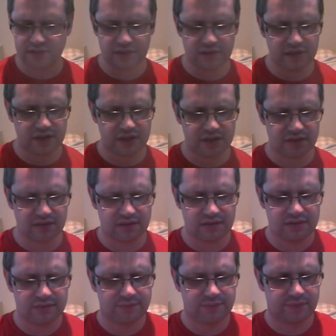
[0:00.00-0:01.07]
the
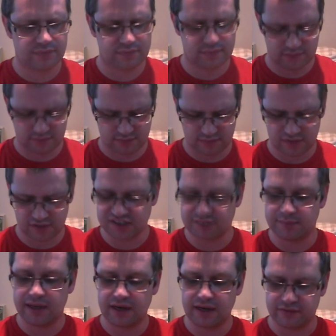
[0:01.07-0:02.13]

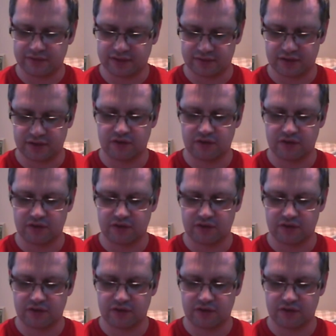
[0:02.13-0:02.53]
smell of it,